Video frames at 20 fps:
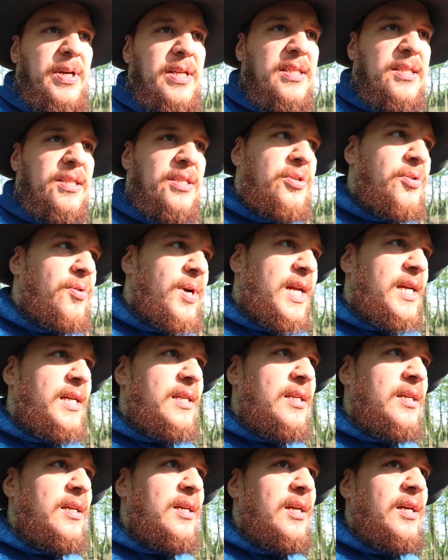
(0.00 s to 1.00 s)
it
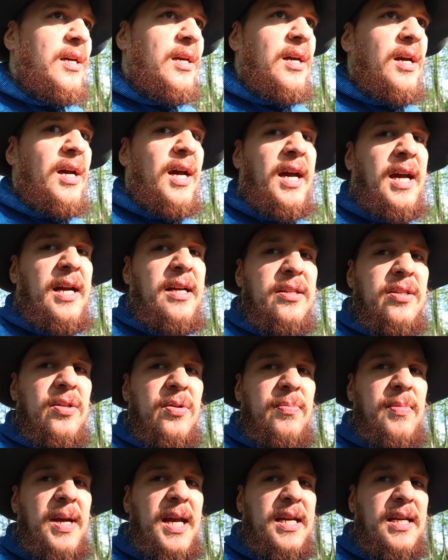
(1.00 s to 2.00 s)
straight and to
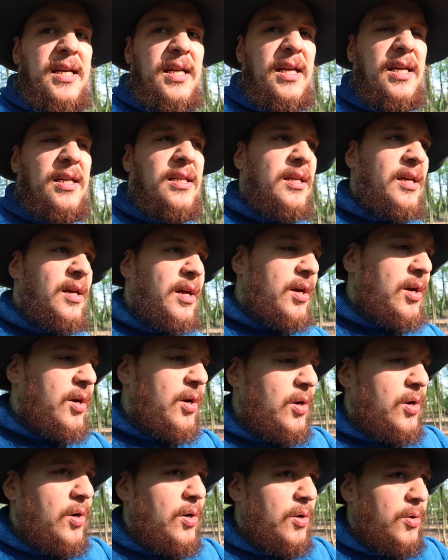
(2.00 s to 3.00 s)
make it
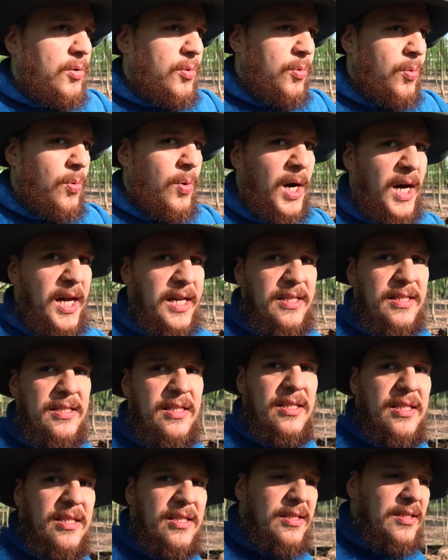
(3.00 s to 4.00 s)

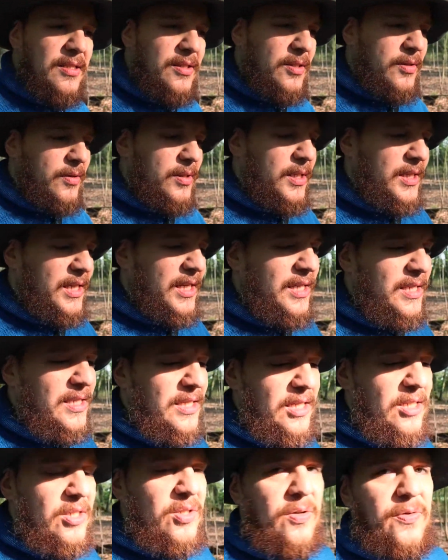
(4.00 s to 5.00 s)
one
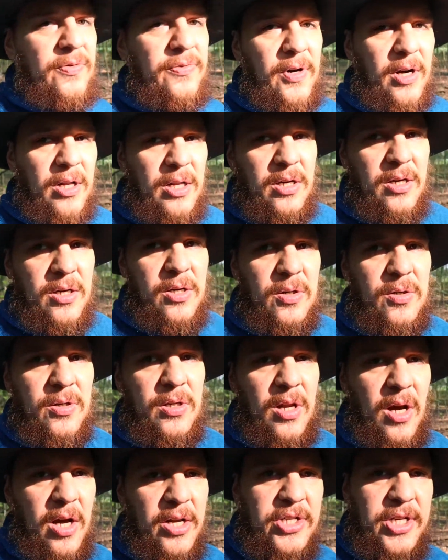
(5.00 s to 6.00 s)
easy to follow,
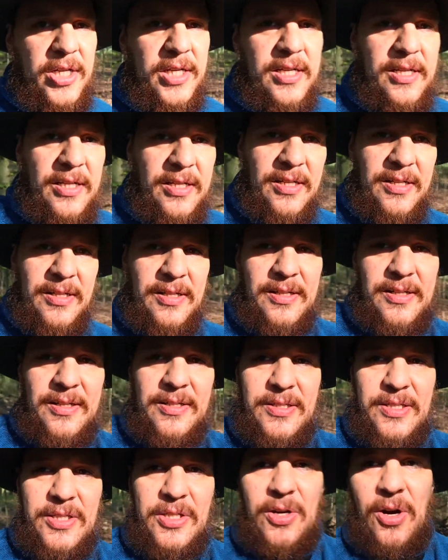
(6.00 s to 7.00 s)
logical
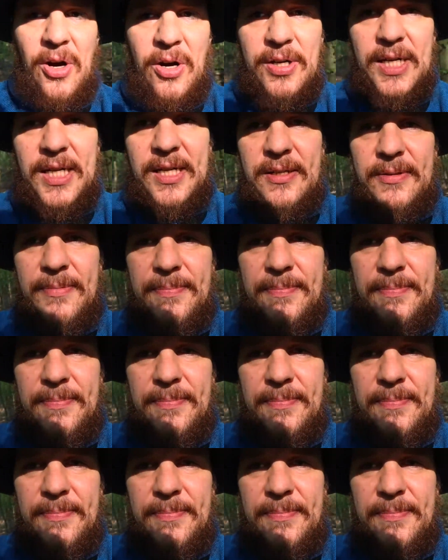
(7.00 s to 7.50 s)
story.